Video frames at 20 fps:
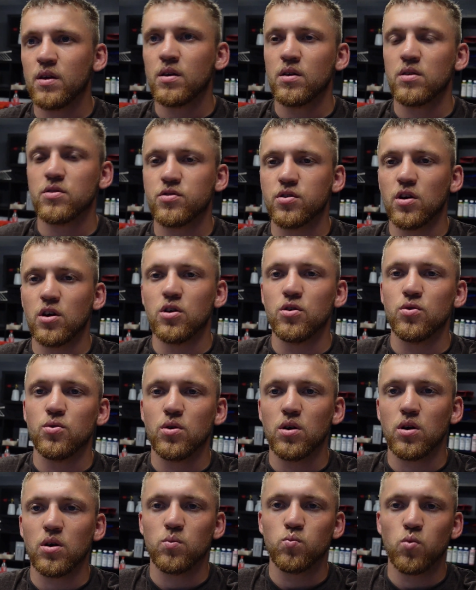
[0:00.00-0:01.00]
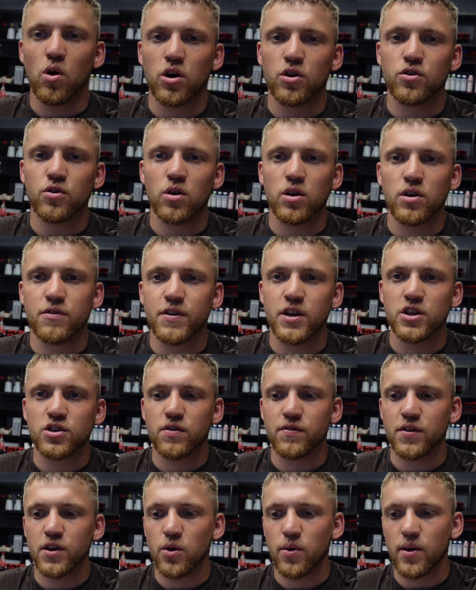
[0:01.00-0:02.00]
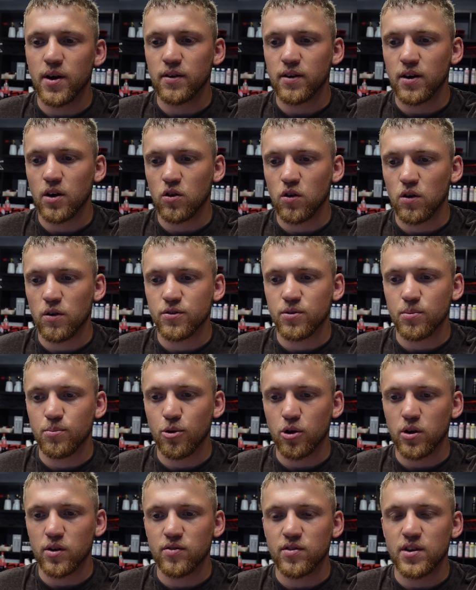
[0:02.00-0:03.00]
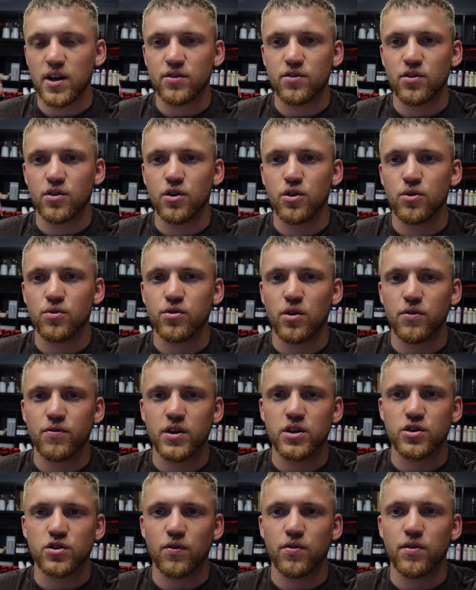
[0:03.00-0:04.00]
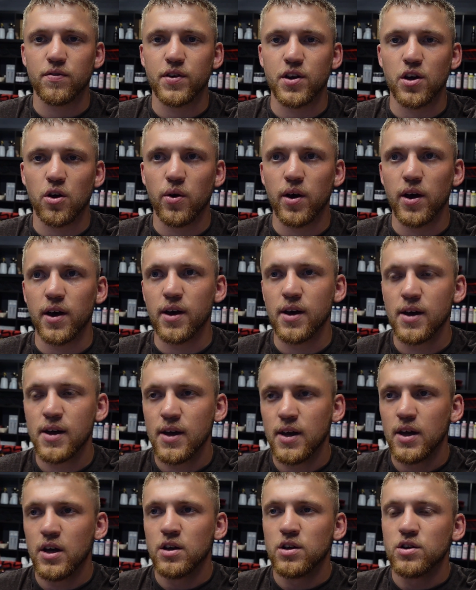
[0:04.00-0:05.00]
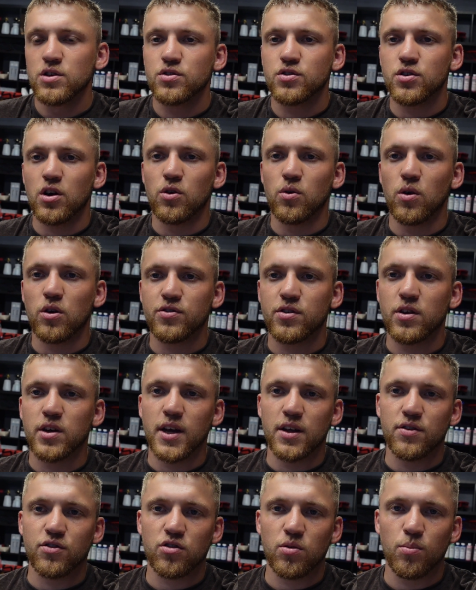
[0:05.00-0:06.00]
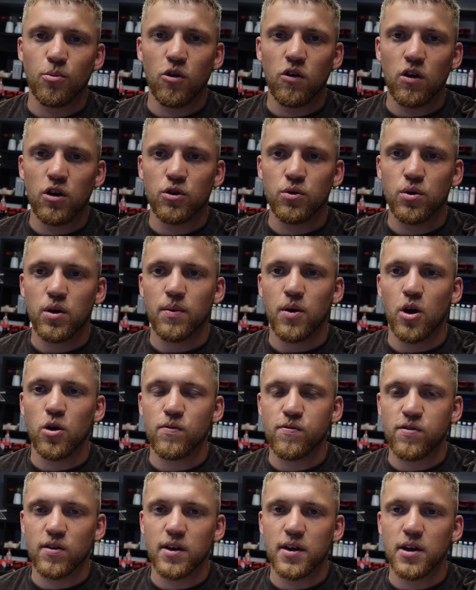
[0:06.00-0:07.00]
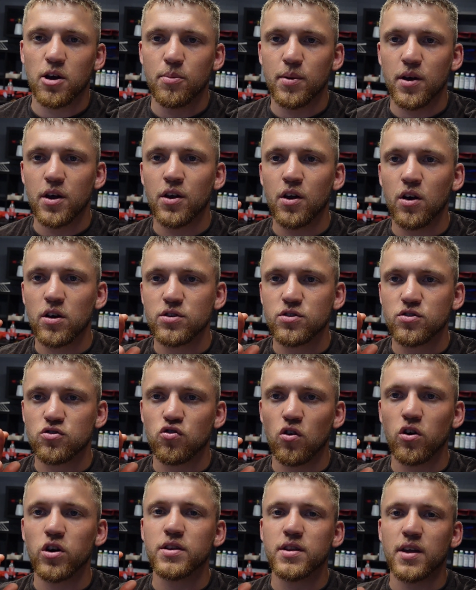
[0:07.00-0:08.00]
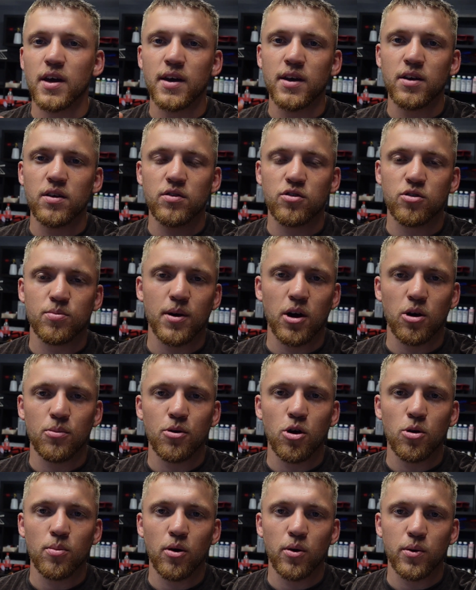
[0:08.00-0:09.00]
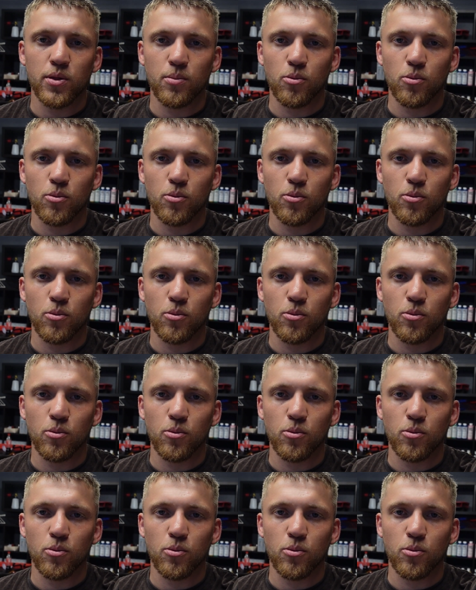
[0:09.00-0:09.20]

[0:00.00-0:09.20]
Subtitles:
So what I'm going to do, I'm going to finish the video here. I've got some bookings and that to do, so I'll finish off the video here. So I'll see you again tomorrow. Hopefully it'll be a nice dry day to be out mobile in the